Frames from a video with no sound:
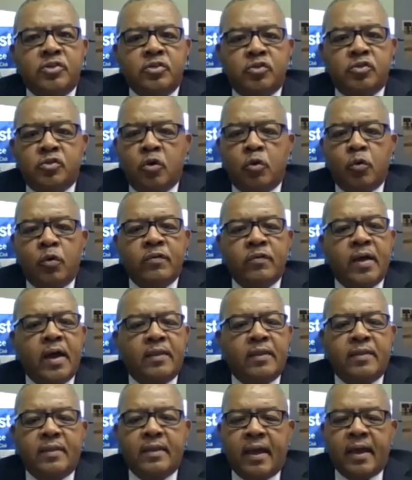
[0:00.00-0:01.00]
So we've
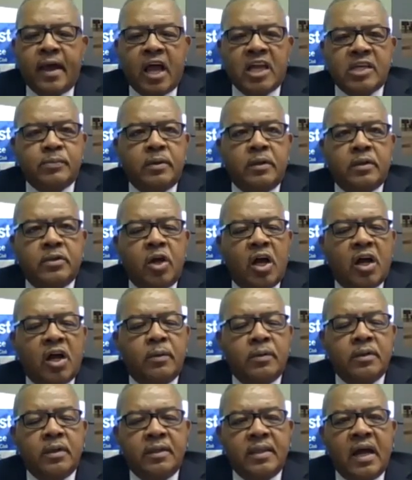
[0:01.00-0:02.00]
got the hospital talking
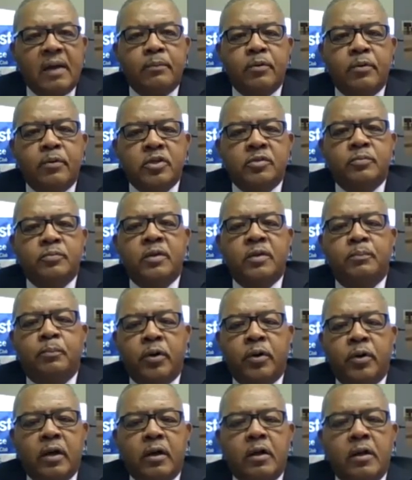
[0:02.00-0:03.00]
about the numbers, the
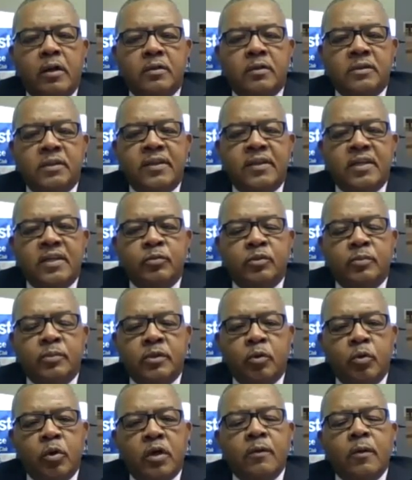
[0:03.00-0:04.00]
protocols and things which we're
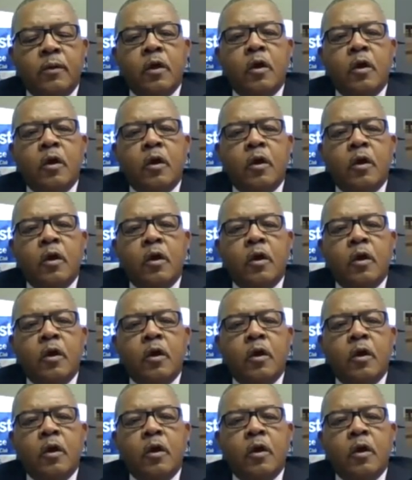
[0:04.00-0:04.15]
doing.